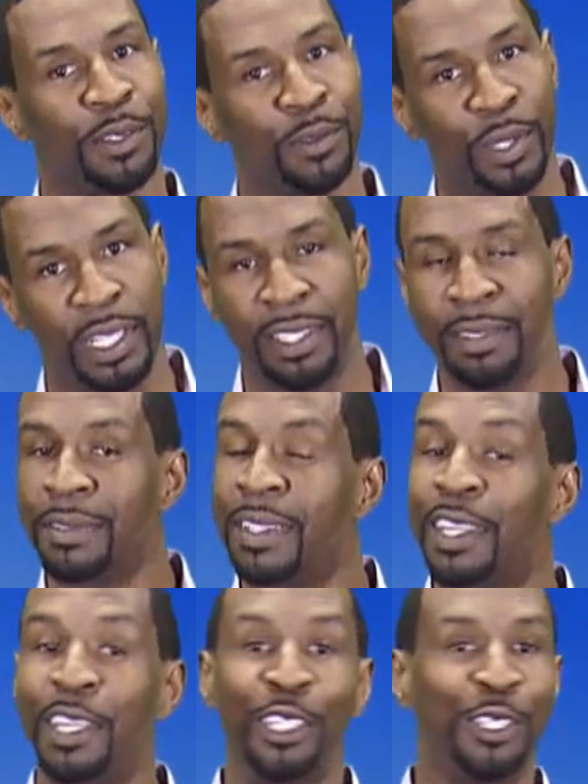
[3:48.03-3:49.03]
Well,
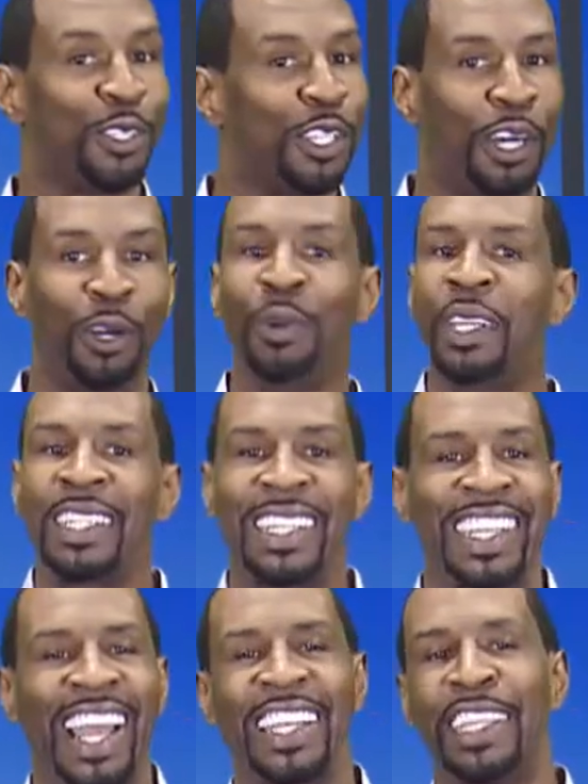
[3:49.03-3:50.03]
you go, the
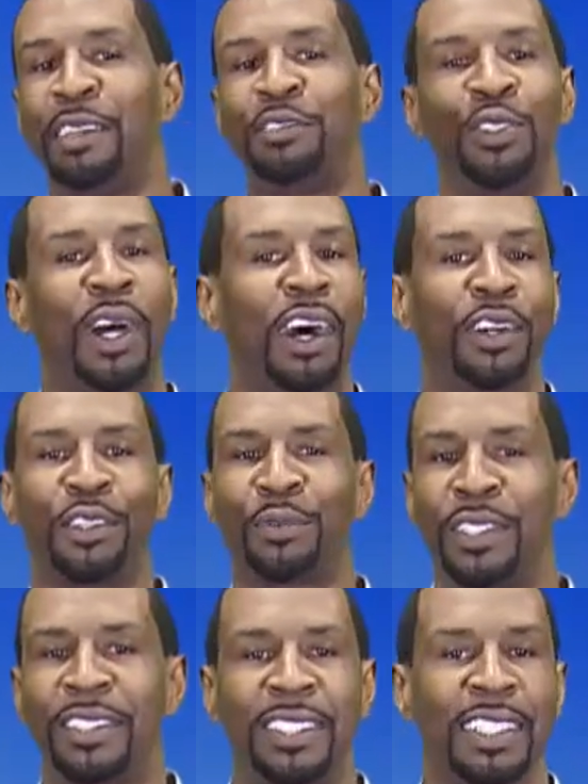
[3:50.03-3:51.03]
guy gives you all the
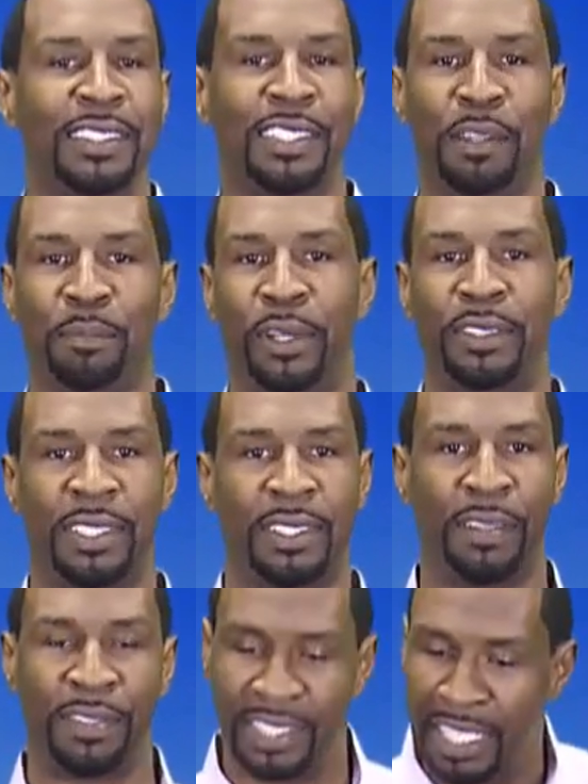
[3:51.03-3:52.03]
receipts and the birth
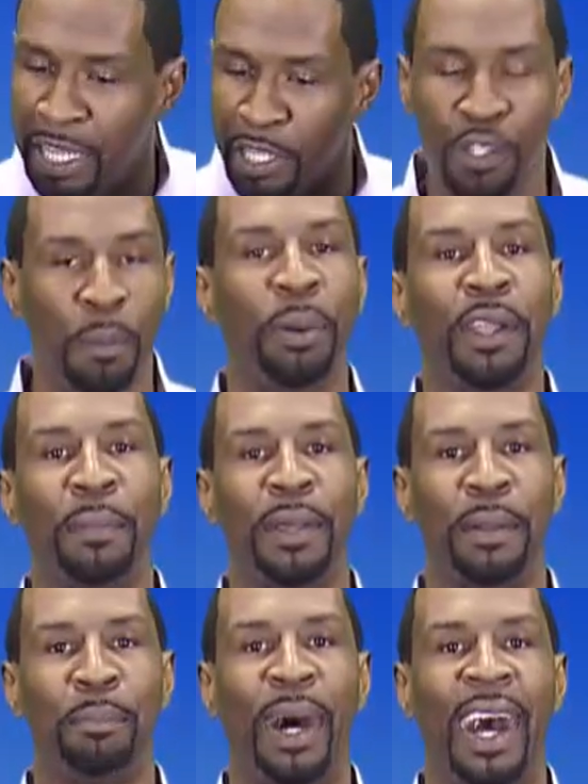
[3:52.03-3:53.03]
certificate. You put them
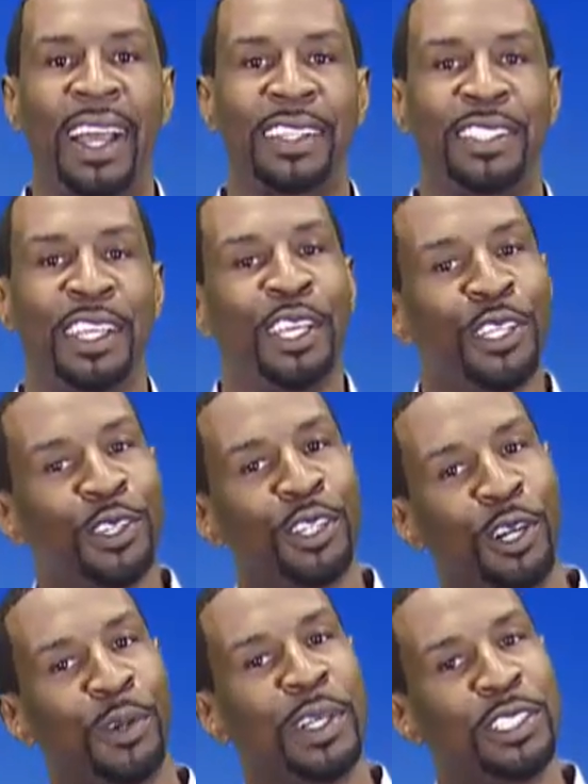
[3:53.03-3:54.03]
in a box. You
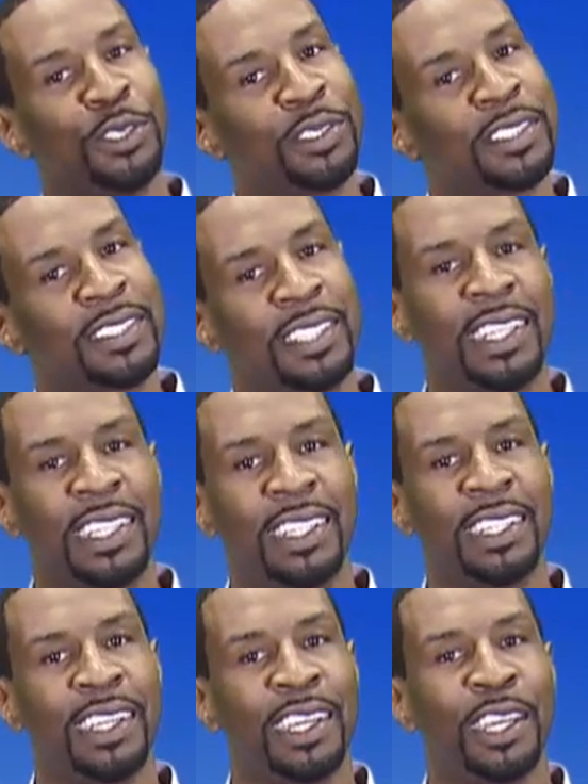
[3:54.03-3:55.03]
go and you
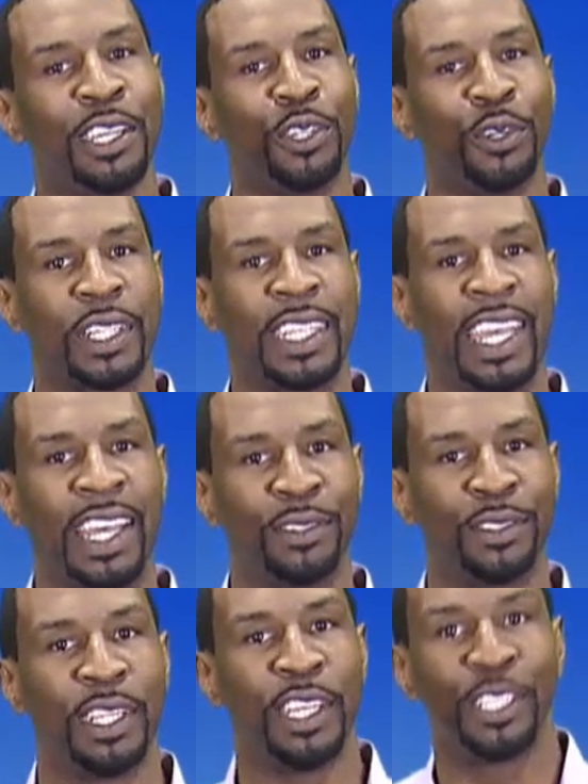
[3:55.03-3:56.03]
see your
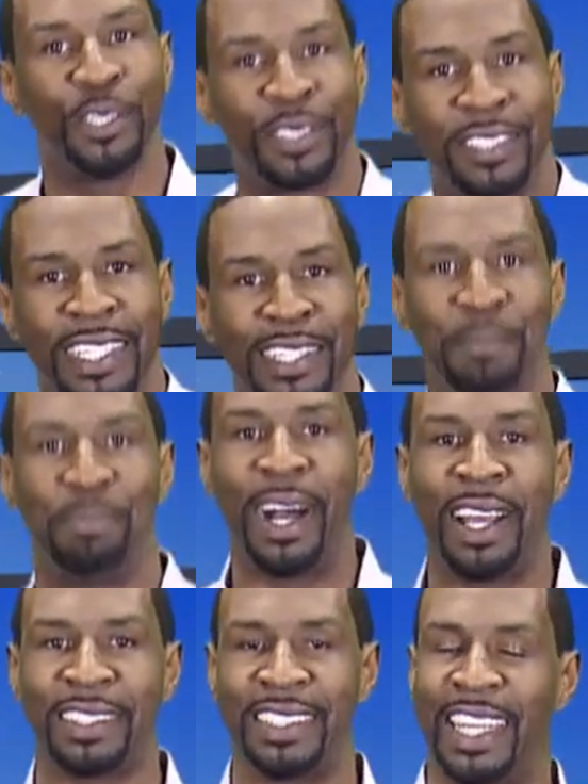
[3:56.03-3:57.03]
accountant. You sit the
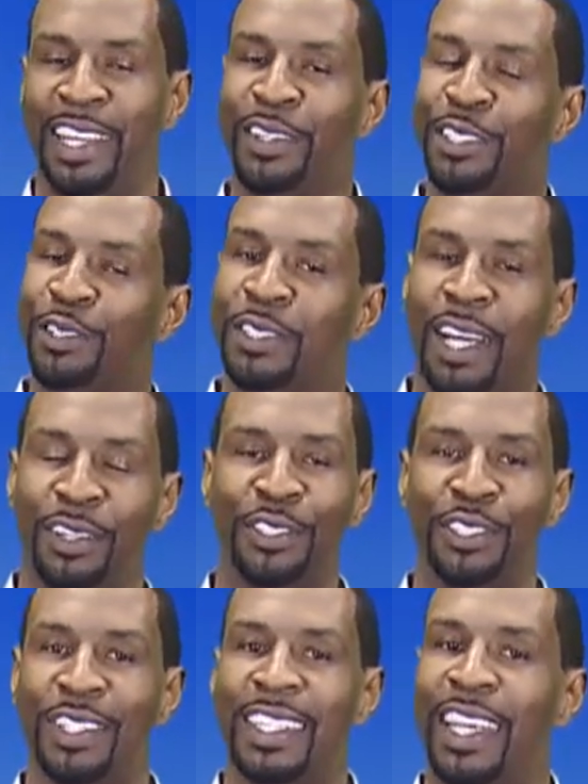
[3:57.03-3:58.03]
box down and you talk
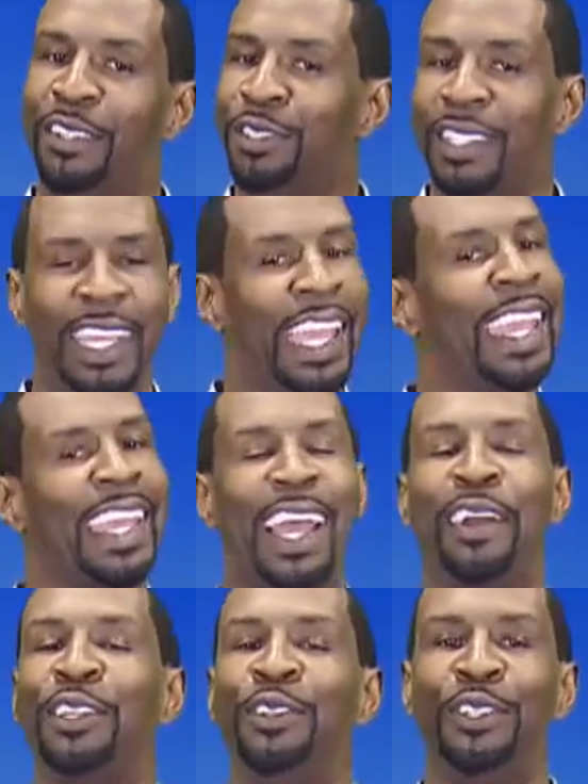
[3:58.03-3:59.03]
to your accountant. You say, hey,
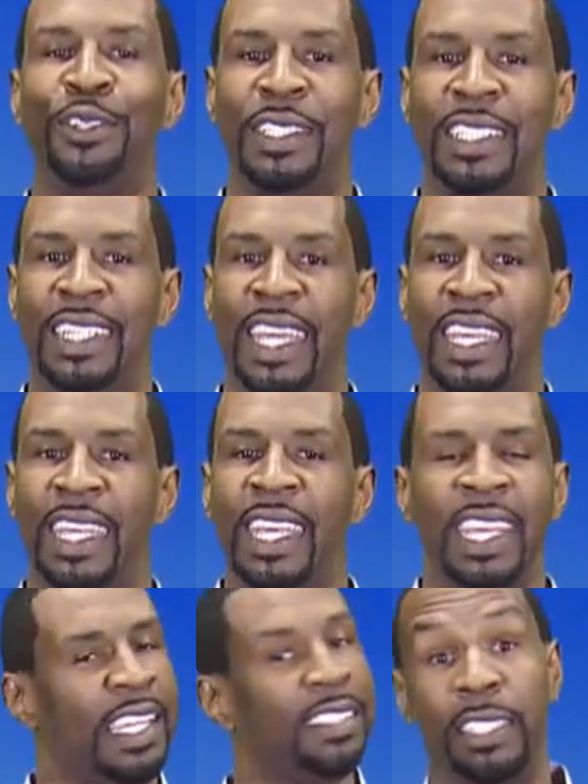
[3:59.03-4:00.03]
how are you doing today?
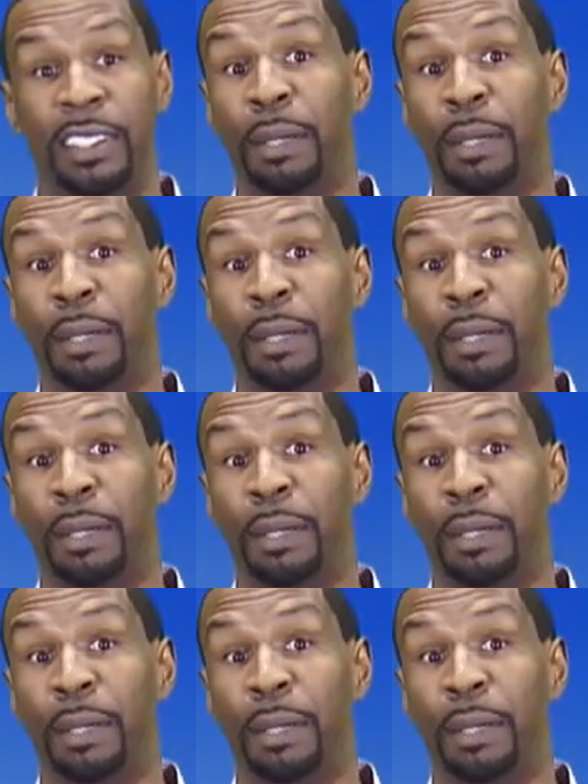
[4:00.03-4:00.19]
He says,